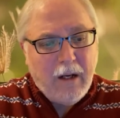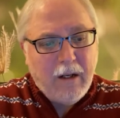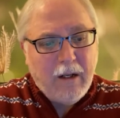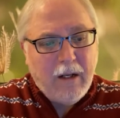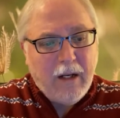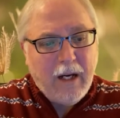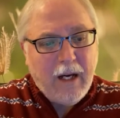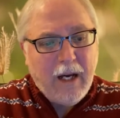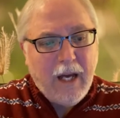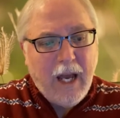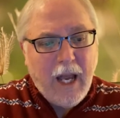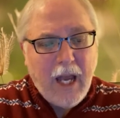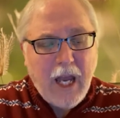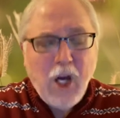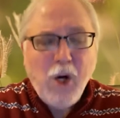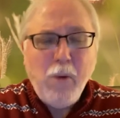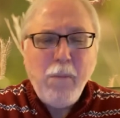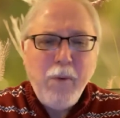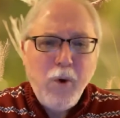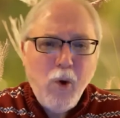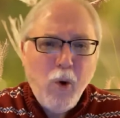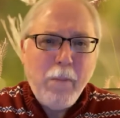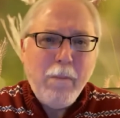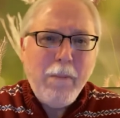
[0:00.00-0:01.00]

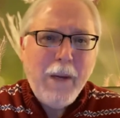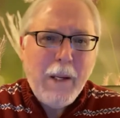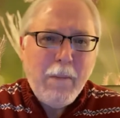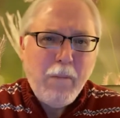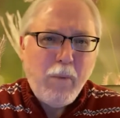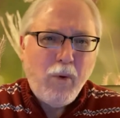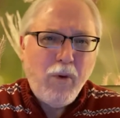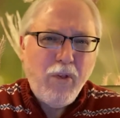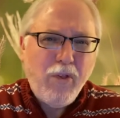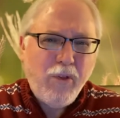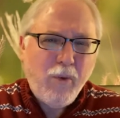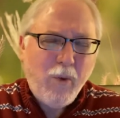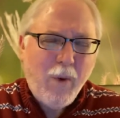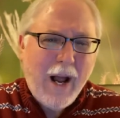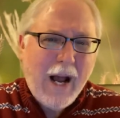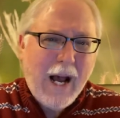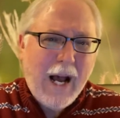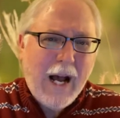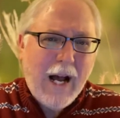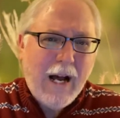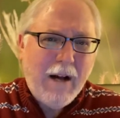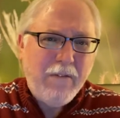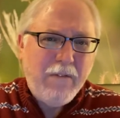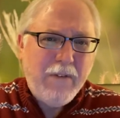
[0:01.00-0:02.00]
help your people
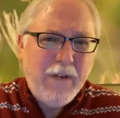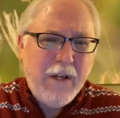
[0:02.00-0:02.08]
thrive.